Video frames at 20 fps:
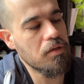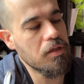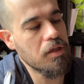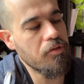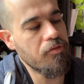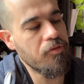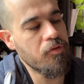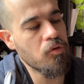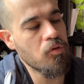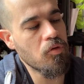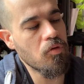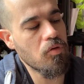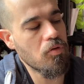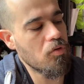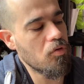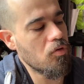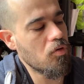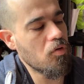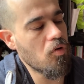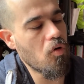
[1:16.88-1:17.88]
if you
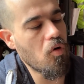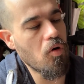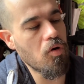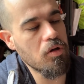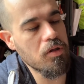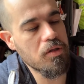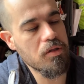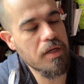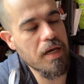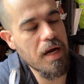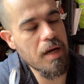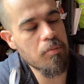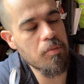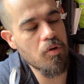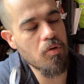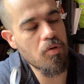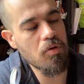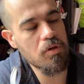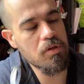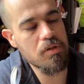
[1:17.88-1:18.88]
grab
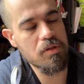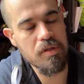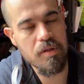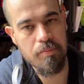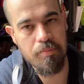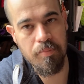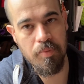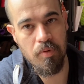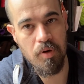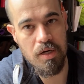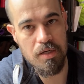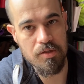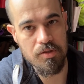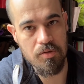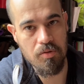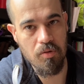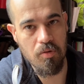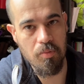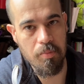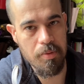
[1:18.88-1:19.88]
hold the polar
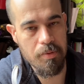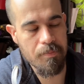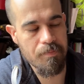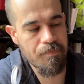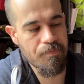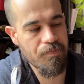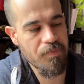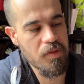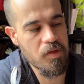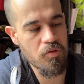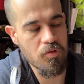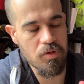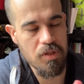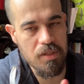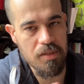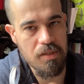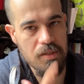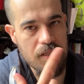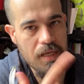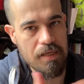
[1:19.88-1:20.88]
scope so
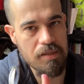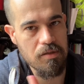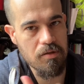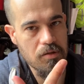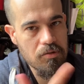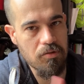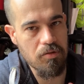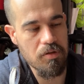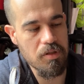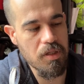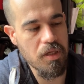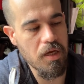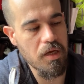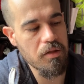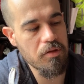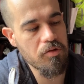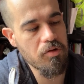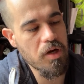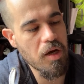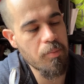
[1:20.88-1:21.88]
that it does not
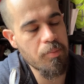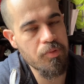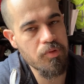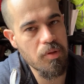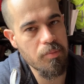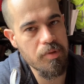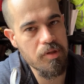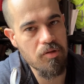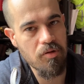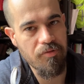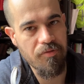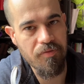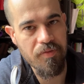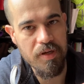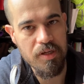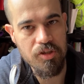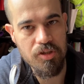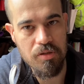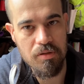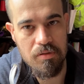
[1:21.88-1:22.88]
rotate, you can put a bit of
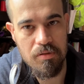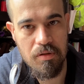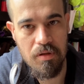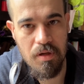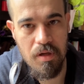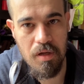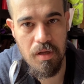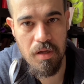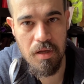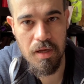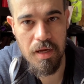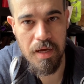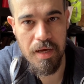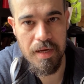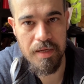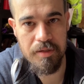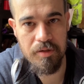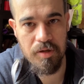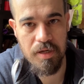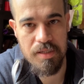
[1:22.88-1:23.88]
friction
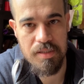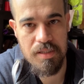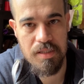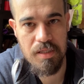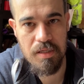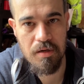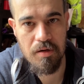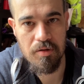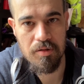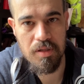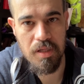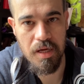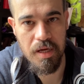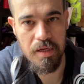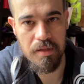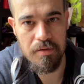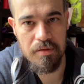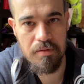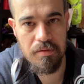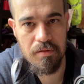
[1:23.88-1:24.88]
and you can still
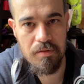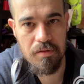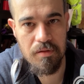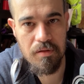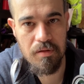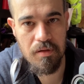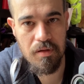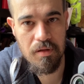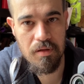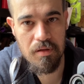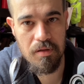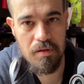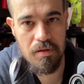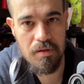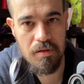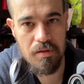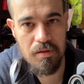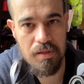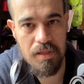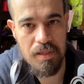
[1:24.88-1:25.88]
rotate
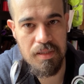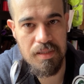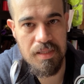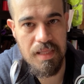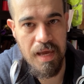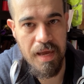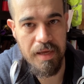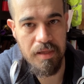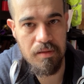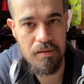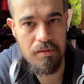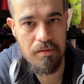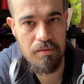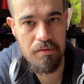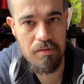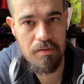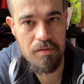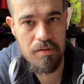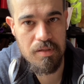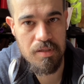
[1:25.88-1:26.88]
the date
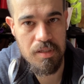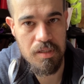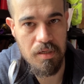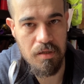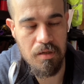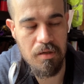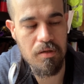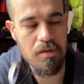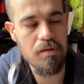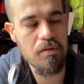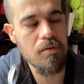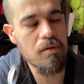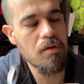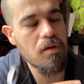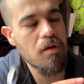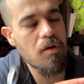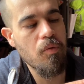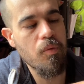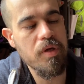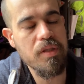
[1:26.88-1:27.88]
circle
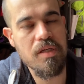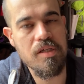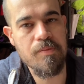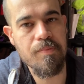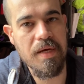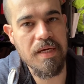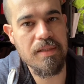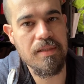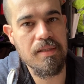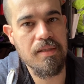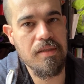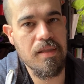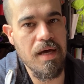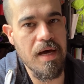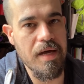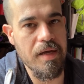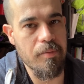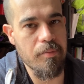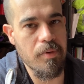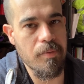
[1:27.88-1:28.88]
with respect to
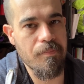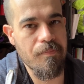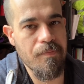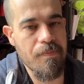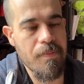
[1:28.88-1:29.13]
time.